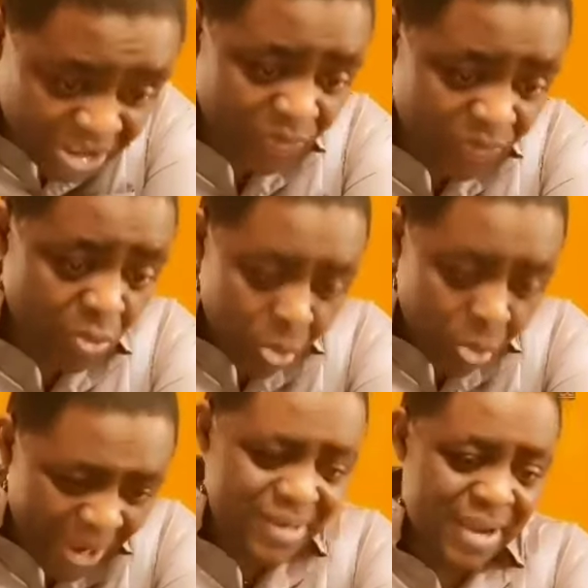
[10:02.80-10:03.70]
what
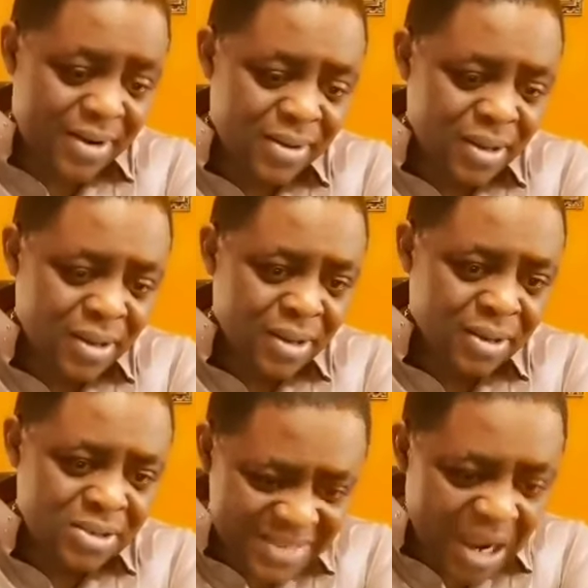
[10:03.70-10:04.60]
we did to
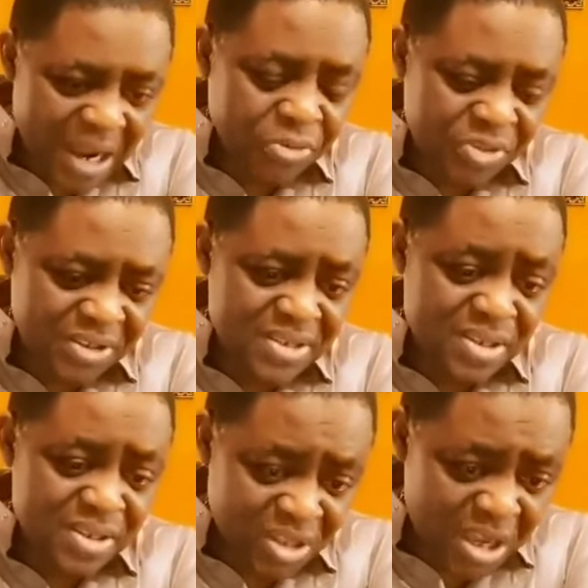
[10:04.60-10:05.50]
the Southeasterners and
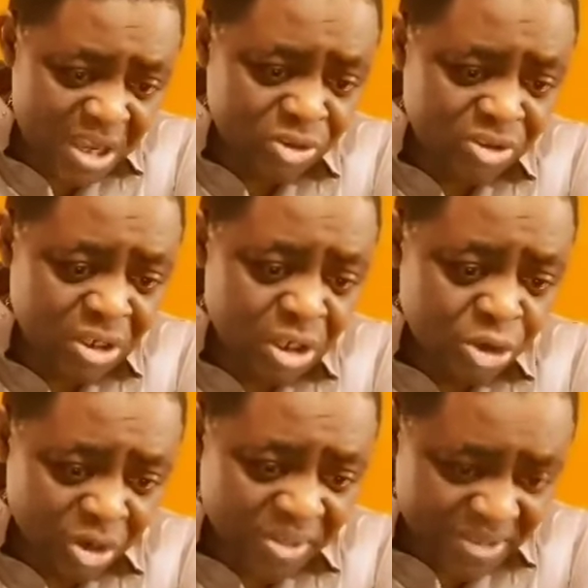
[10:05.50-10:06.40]
to the Igbos
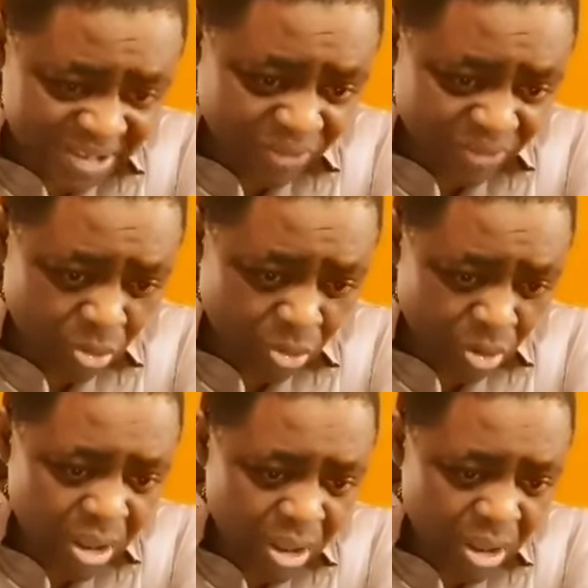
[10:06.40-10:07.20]
during the Civil War,